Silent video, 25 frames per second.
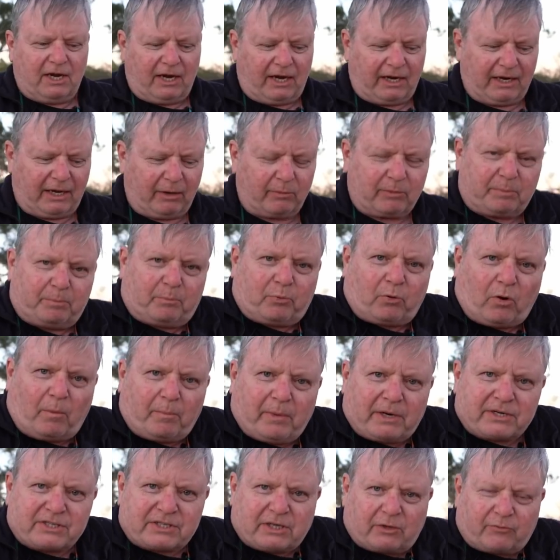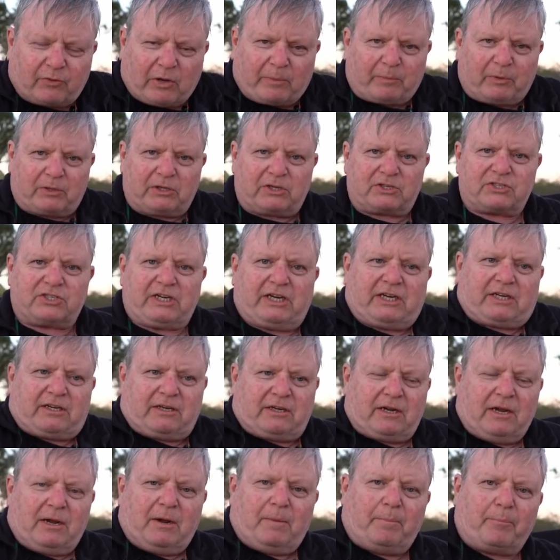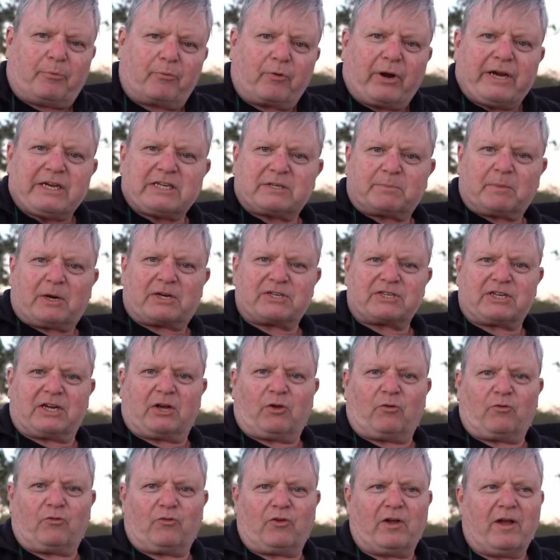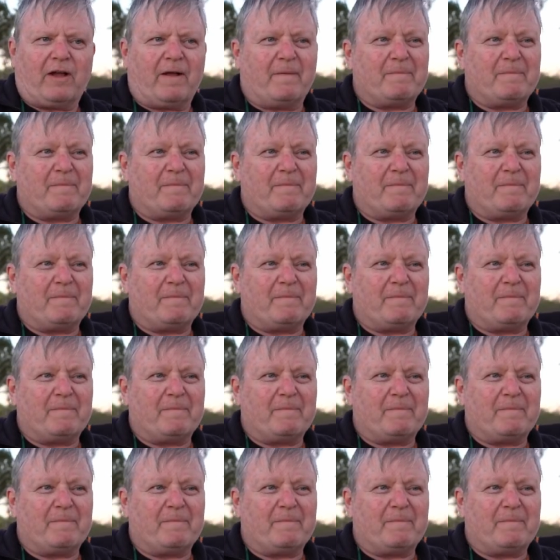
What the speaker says: and I would prop myself up on the seat and brace myself